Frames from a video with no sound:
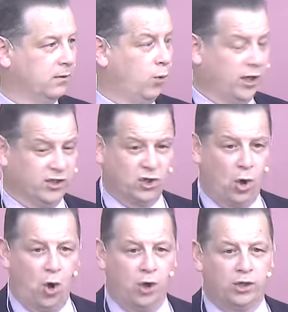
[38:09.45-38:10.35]
What is
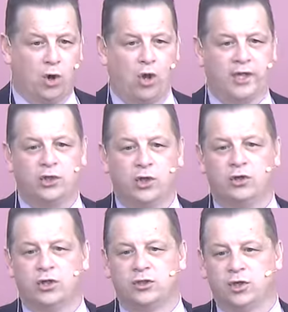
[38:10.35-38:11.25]
God calling you
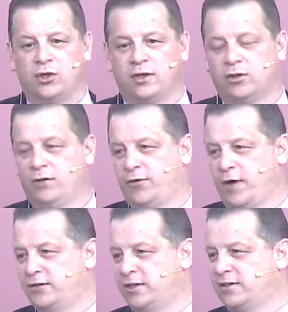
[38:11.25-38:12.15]
to do in
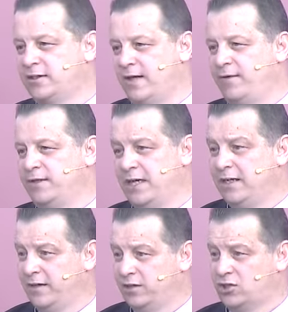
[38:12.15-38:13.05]
2017
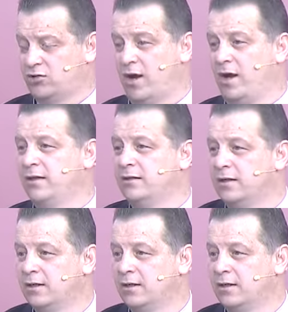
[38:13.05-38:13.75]
in the Strand